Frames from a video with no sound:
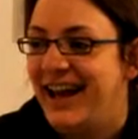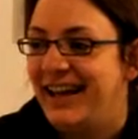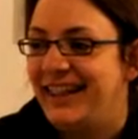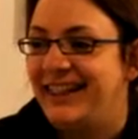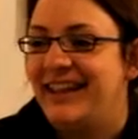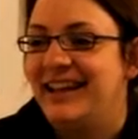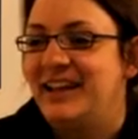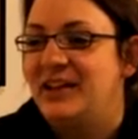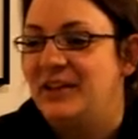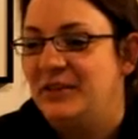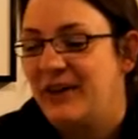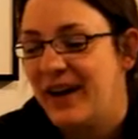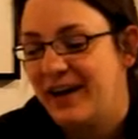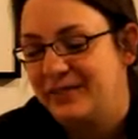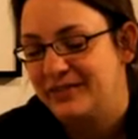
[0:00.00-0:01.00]
I think you
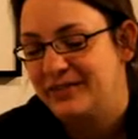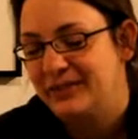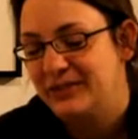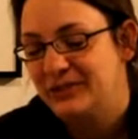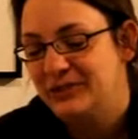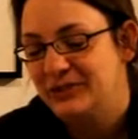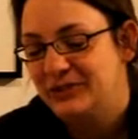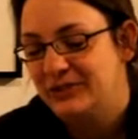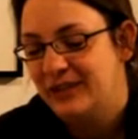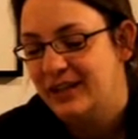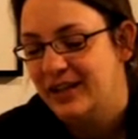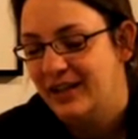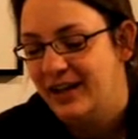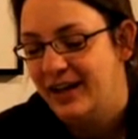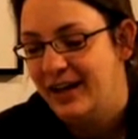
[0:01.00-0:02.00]
have to
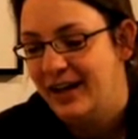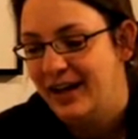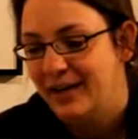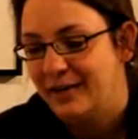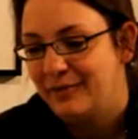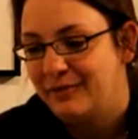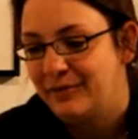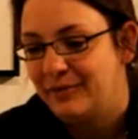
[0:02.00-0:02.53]
um,